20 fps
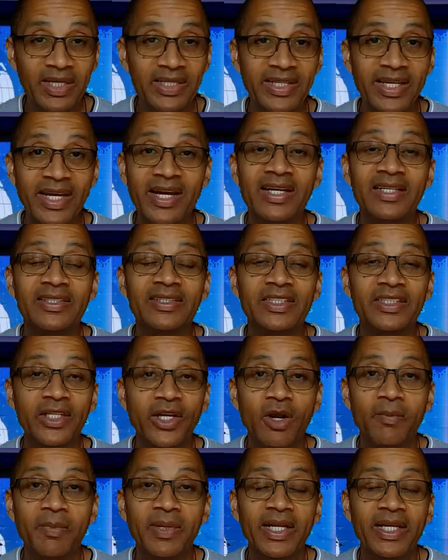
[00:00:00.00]
But they're
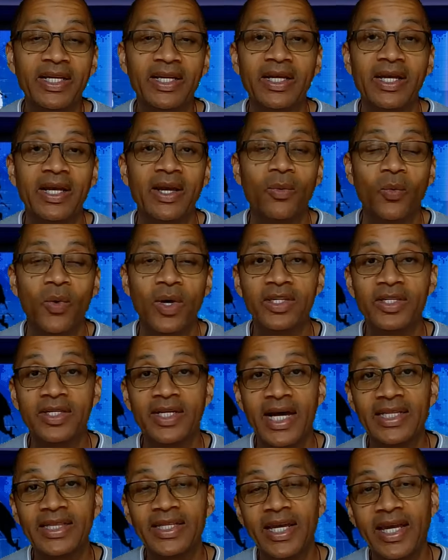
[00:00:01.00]
determining
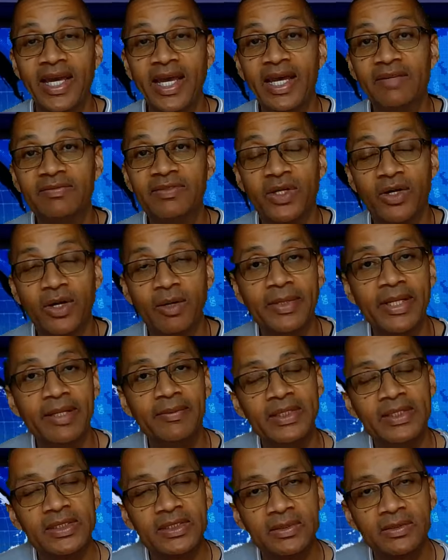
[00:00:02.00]
whether or not they have
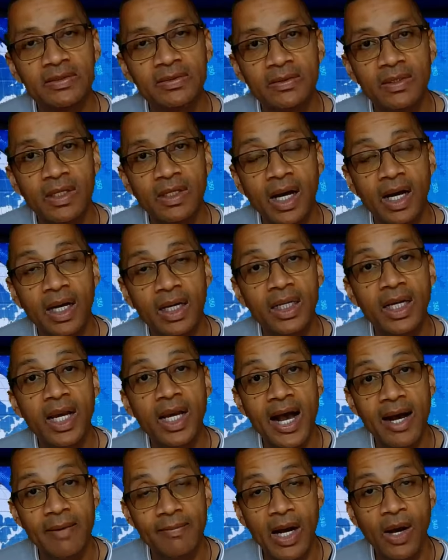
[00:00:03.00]
term limits.
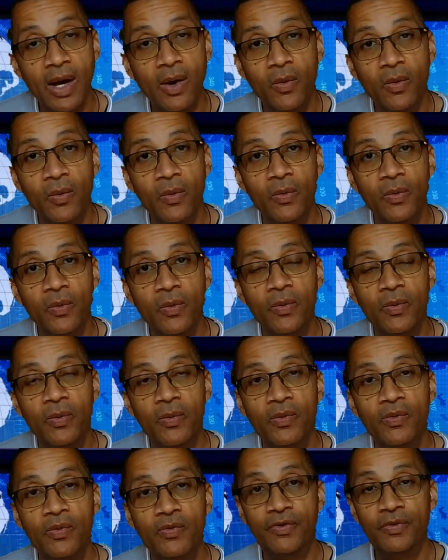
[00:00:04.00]
Come on.
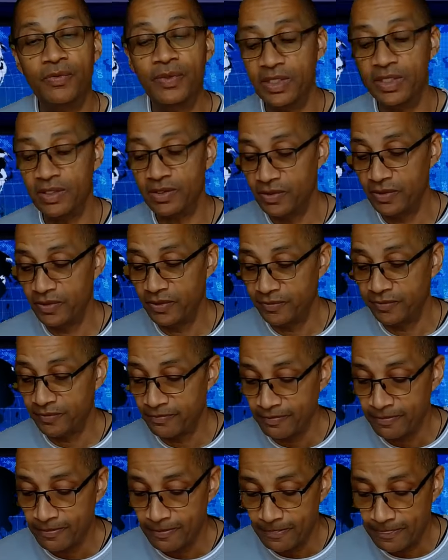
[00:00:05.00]
For real.
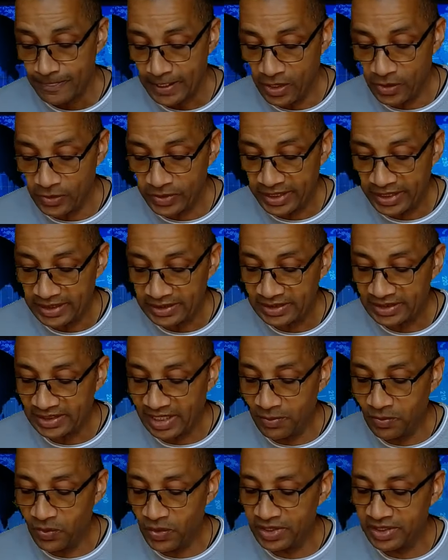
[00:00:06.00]
Okay,
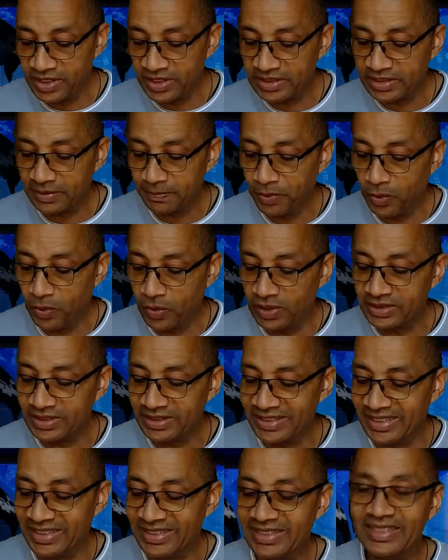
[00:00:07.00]
someone that
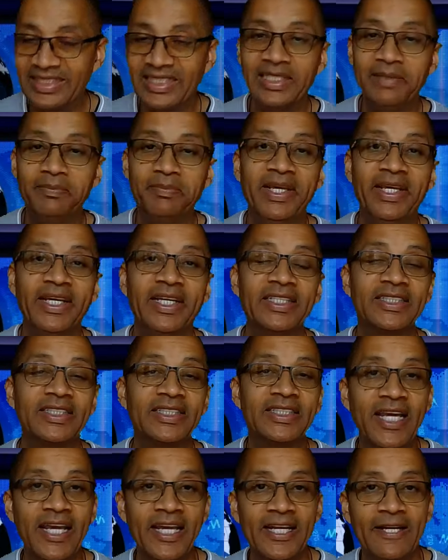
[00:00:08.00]
supports D.C. being a
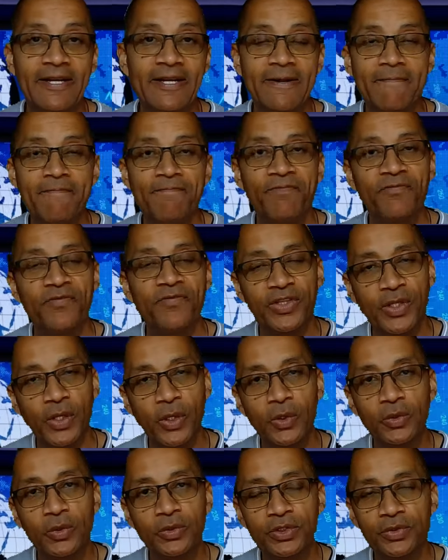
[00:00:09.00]
state. For
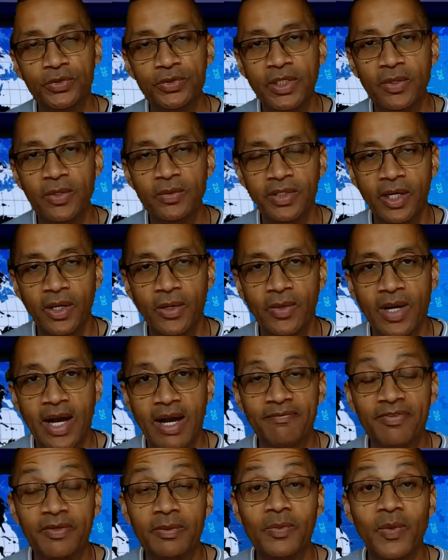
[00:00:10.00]
those who don't know,
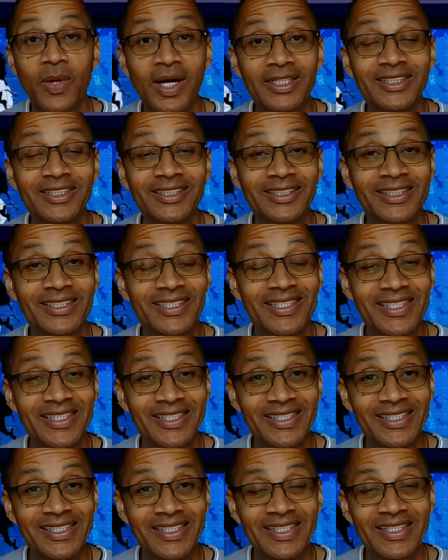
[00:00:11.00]
I'm from Washington,
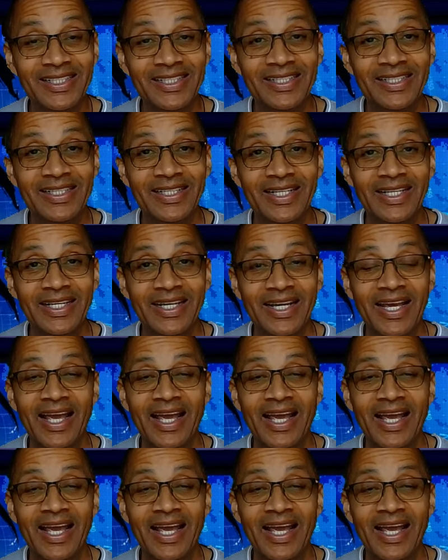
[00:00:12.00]
D.C.